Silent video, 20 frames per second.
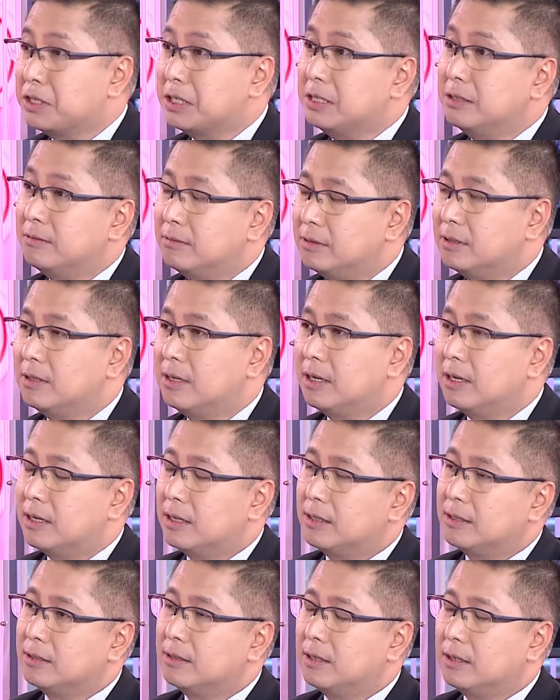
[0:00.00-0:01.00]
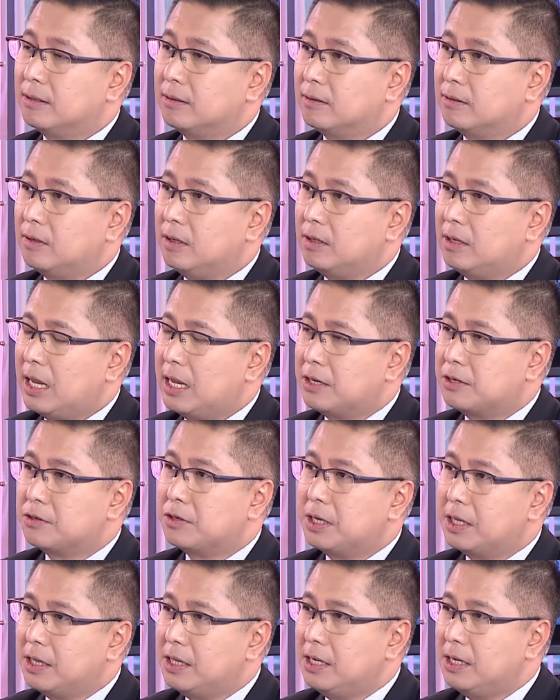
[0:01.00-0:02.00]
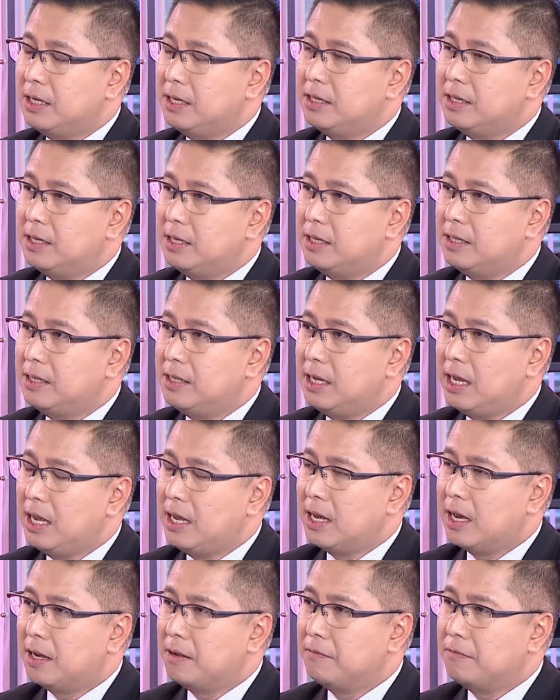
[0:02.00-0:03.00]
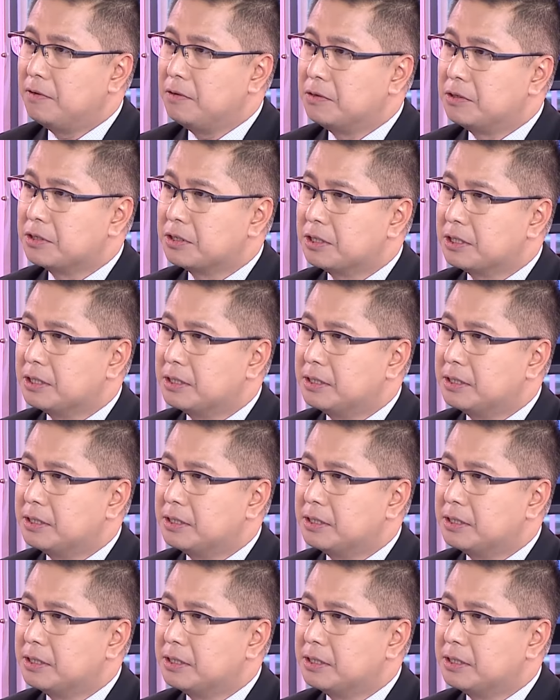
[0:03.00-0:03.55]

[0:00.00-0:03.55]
in entering the AI future?